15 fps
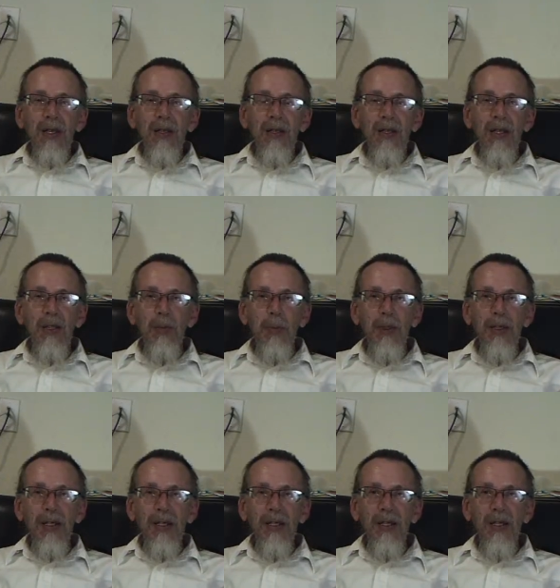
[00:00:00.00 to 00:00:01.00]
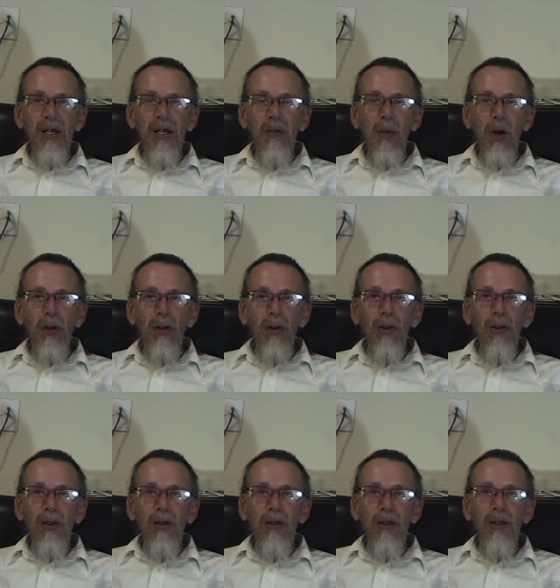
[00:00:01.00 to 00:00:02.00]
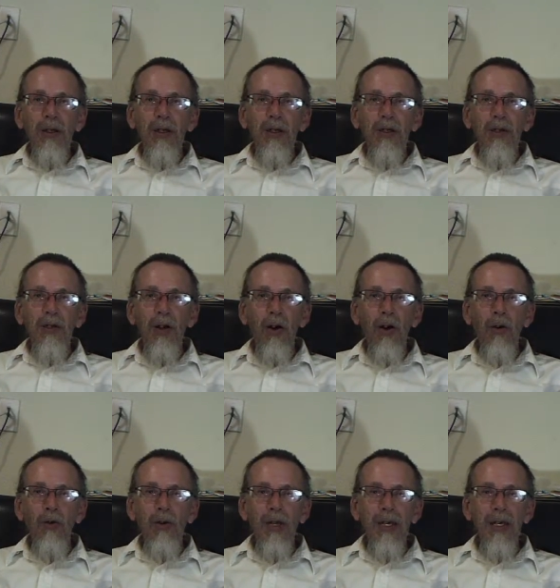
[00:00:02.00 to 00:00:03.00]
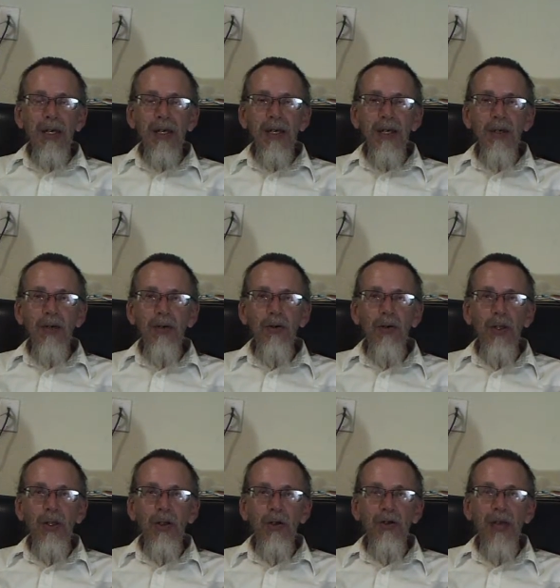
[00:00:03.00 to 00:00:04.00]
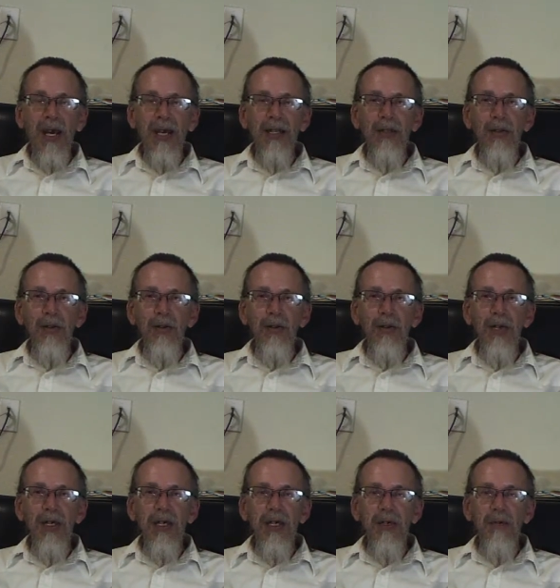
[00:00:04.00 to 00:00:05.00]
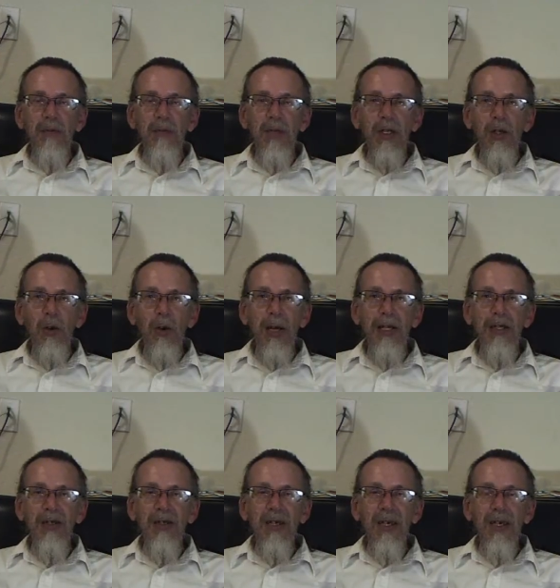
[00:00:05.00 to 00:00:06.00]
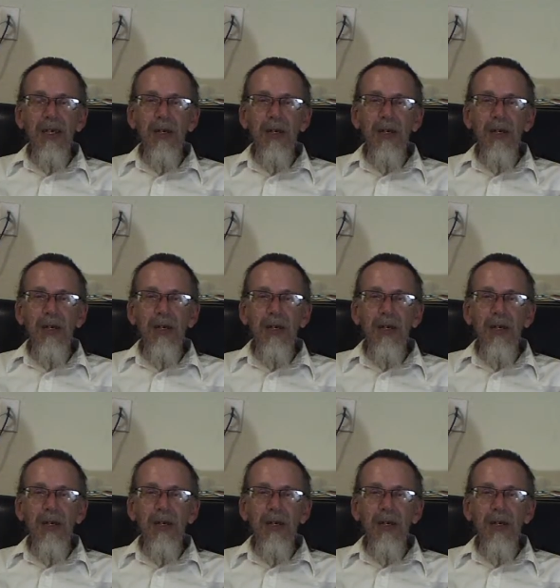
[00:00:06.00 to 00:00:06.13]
This particular model, not only could it not handle the video editing,